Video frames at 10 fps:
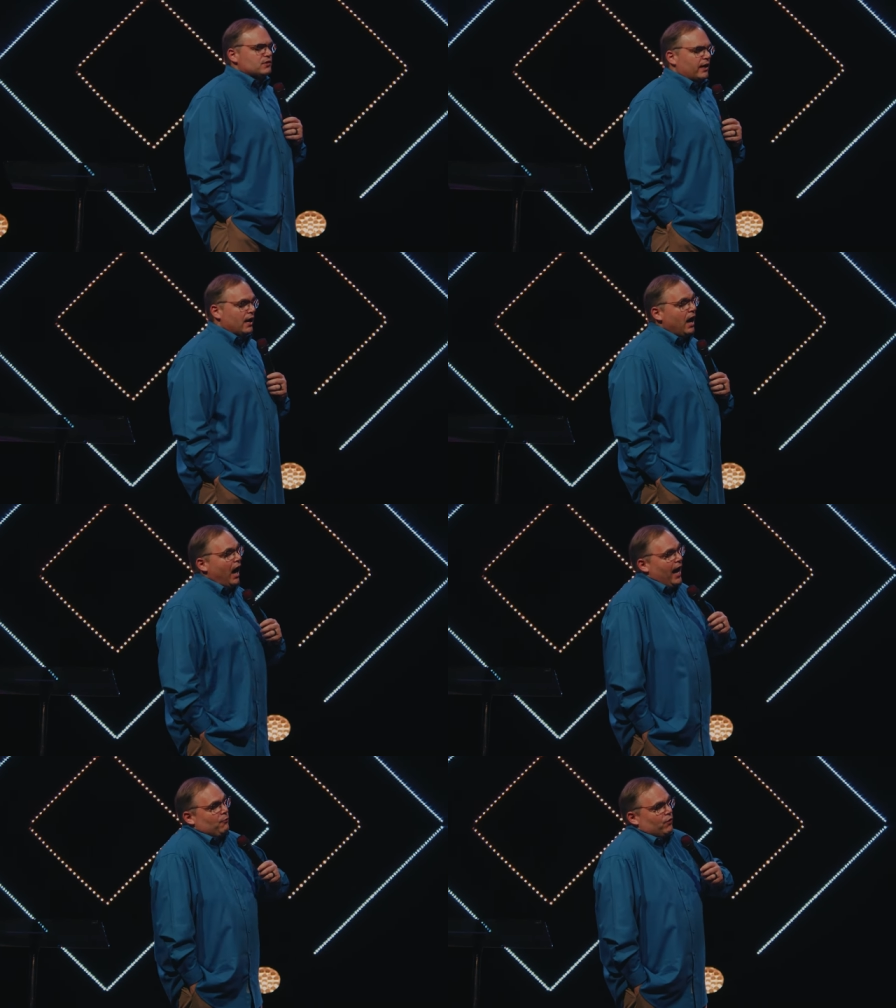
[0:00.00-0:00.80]
like,
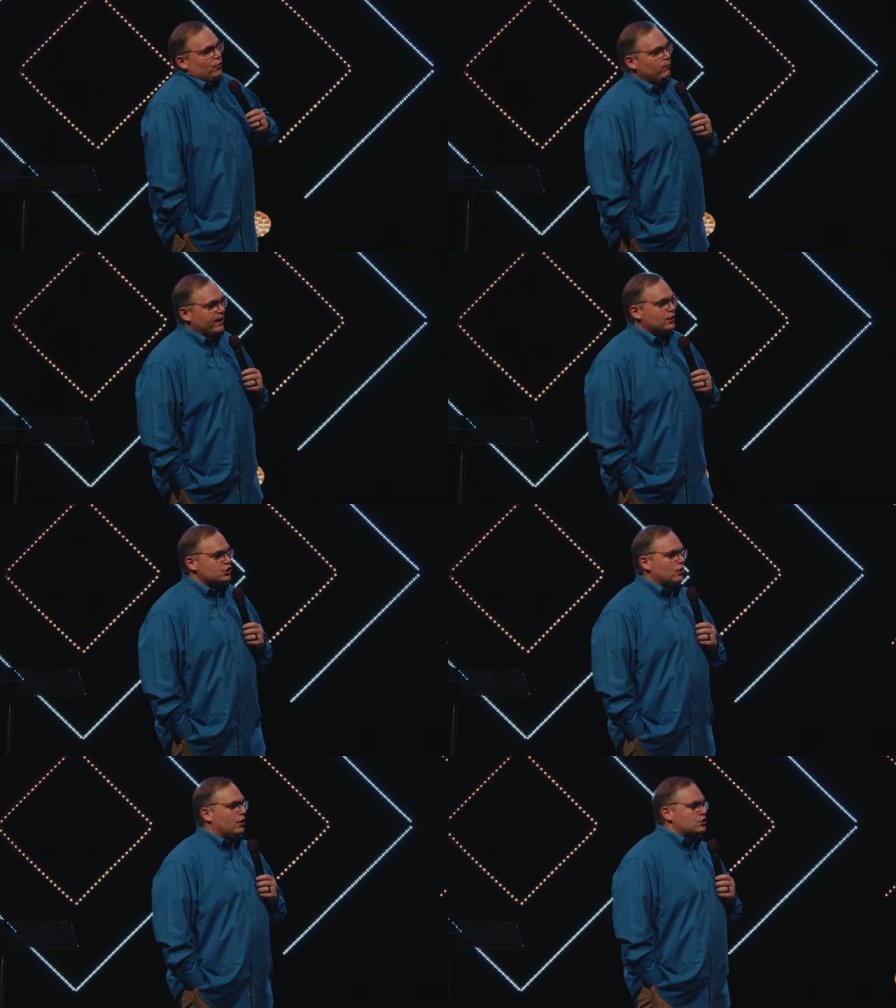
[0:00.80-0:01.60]
hi, we're the Wiccan
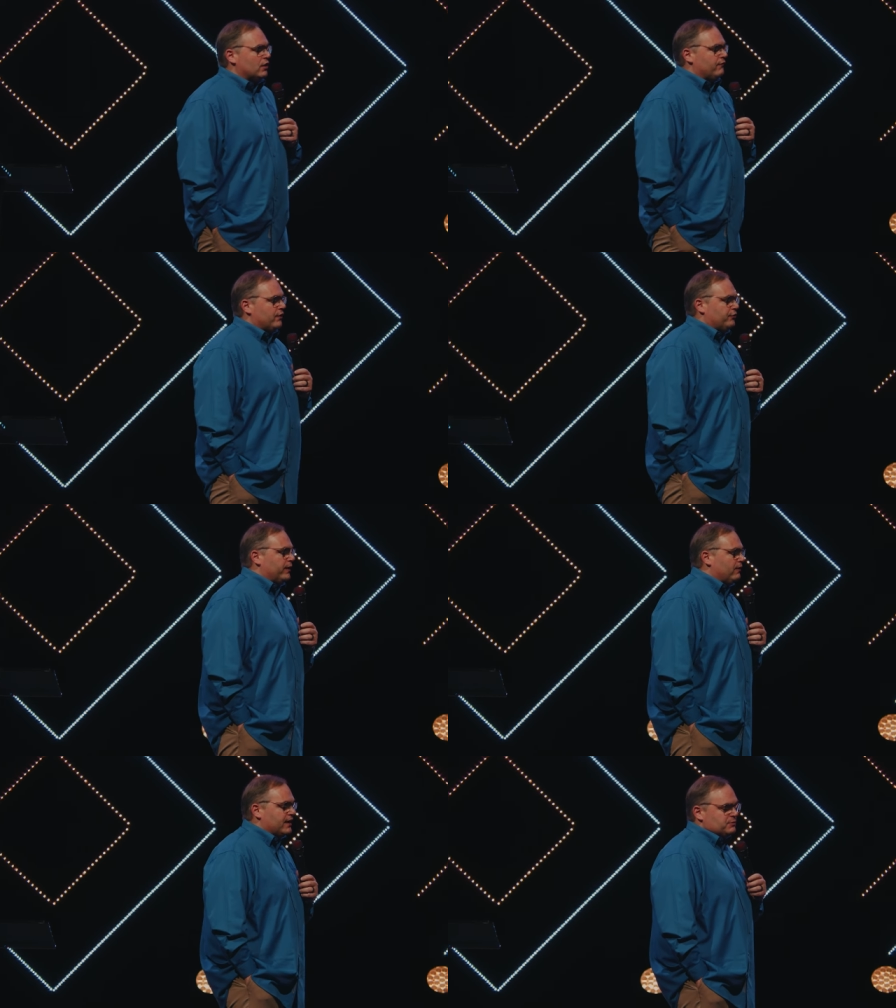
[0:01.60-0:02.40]
church of the
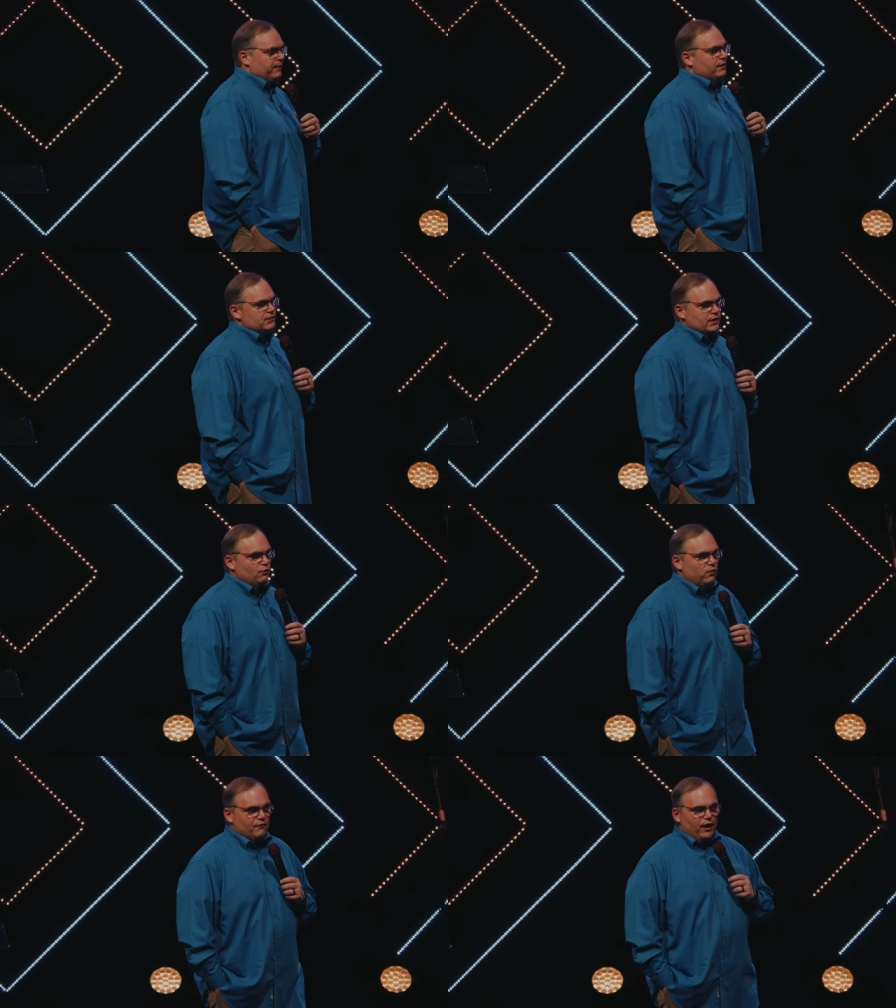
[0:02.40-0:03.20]
three lesbians
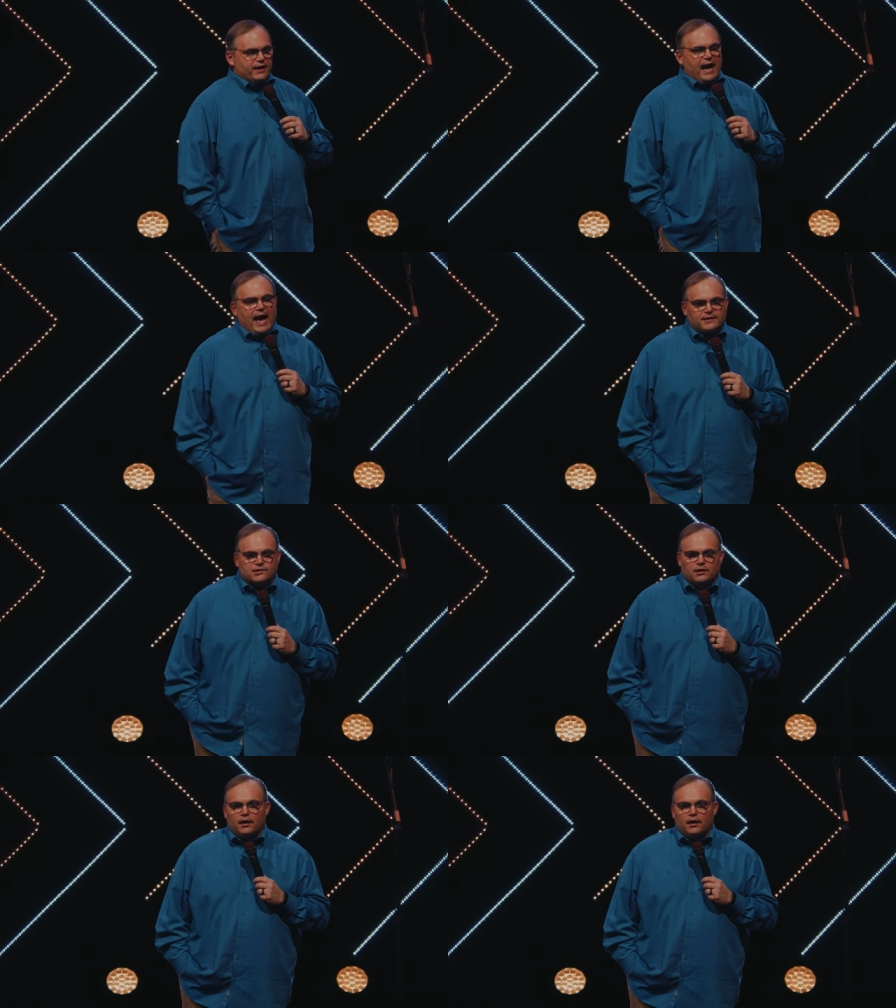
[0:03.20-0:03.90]
who love our cats